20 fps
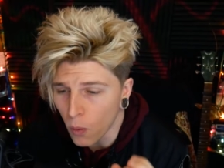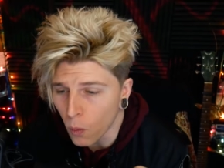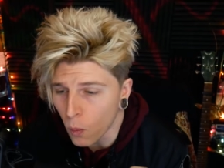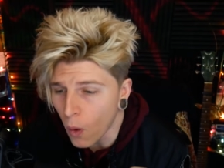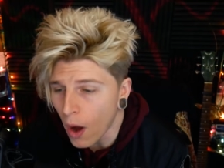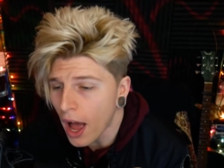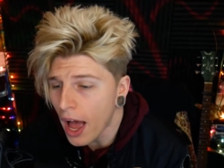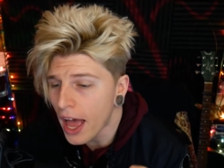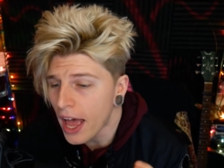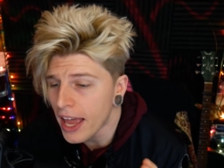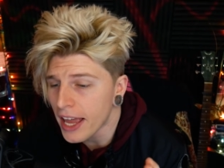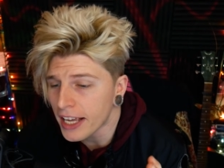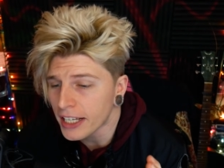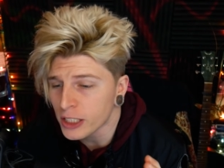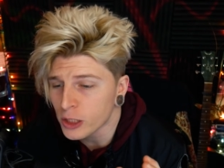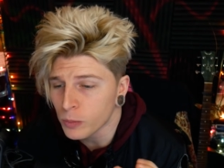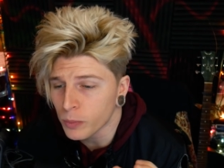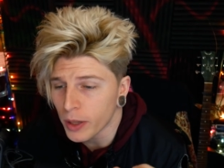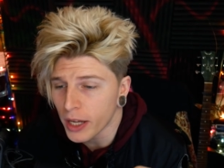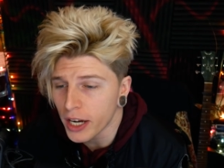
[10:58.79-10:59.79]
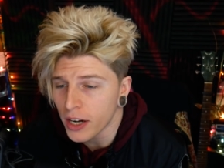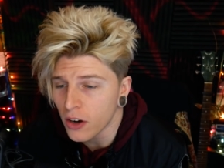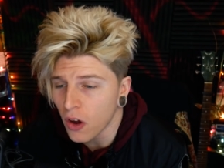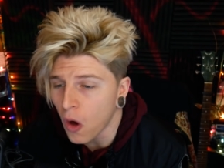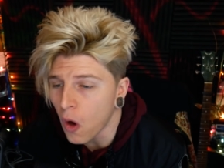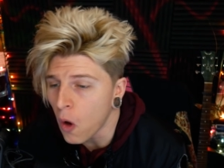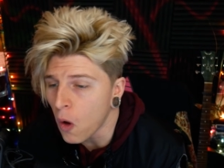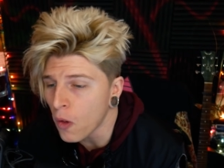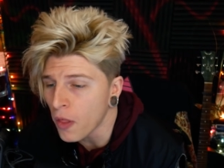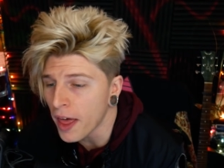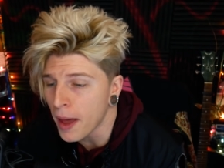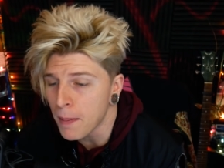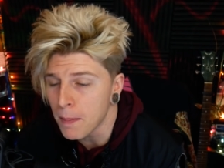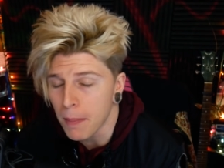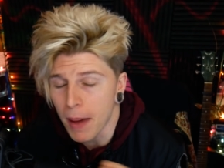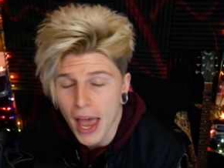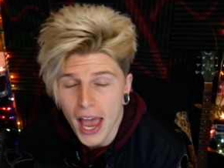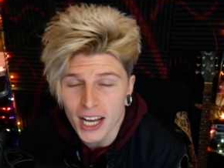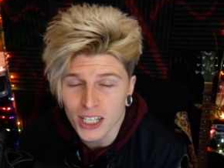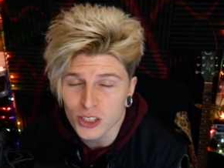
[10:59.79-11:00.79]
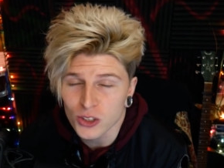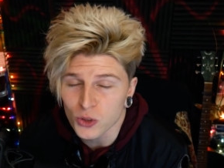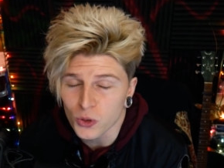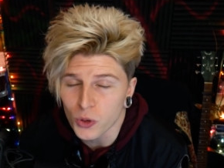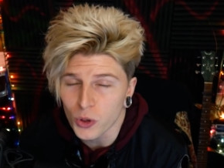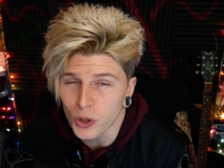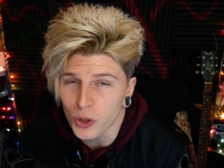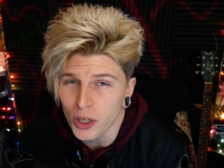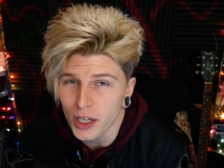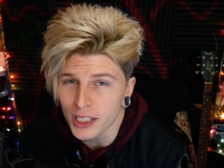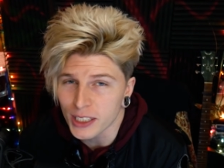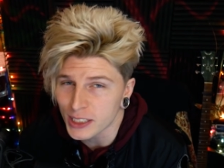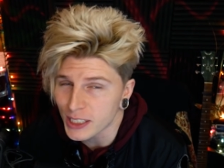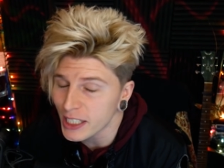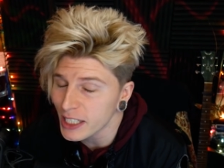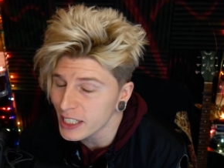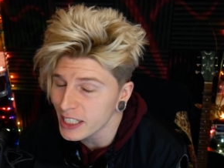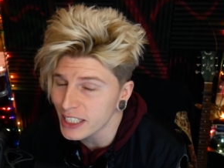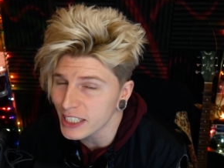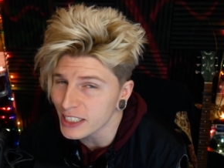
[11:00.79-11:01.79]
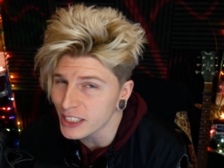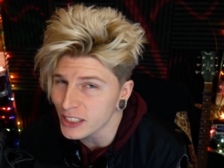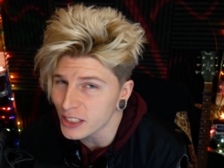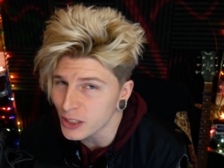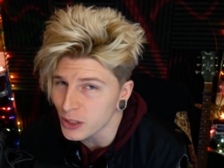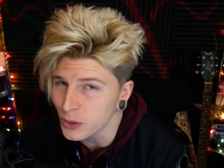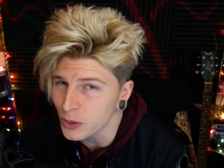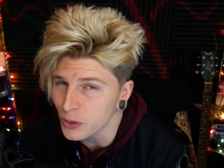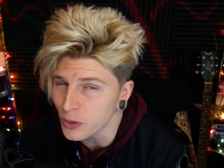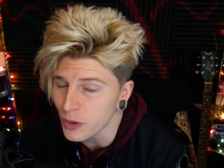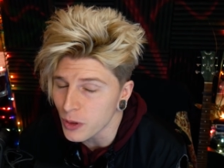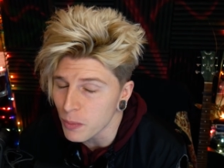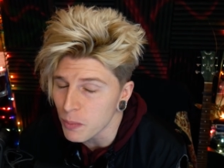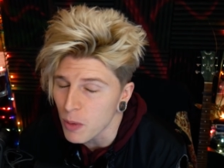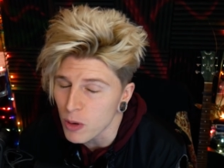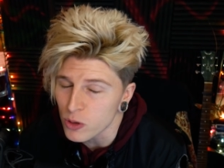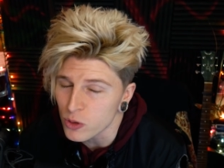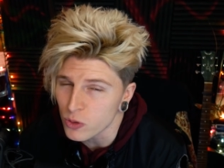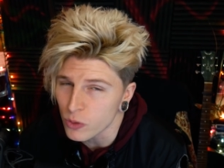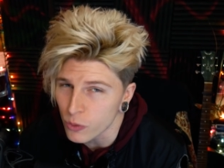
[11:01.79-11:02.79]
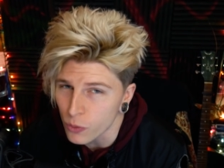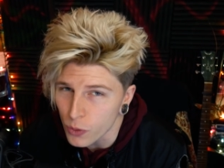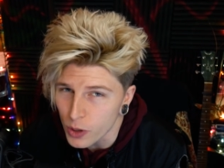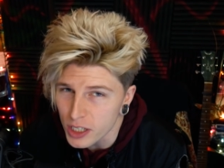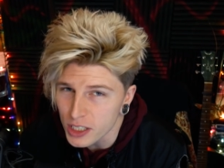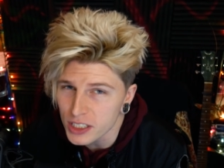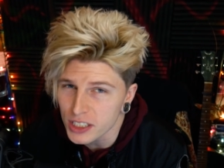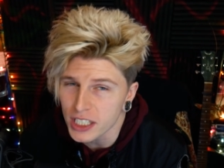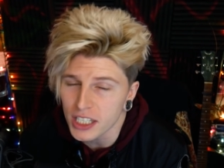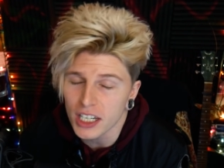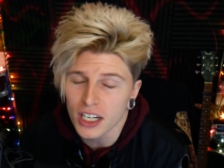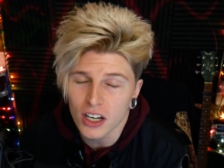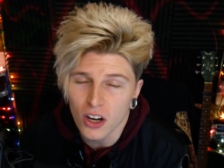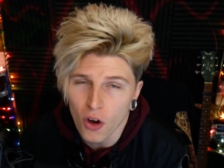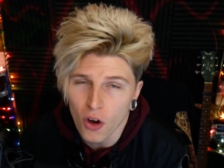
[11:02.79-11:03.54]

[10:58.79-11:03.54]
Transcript: why I explained all that backstory is getting us to the most recent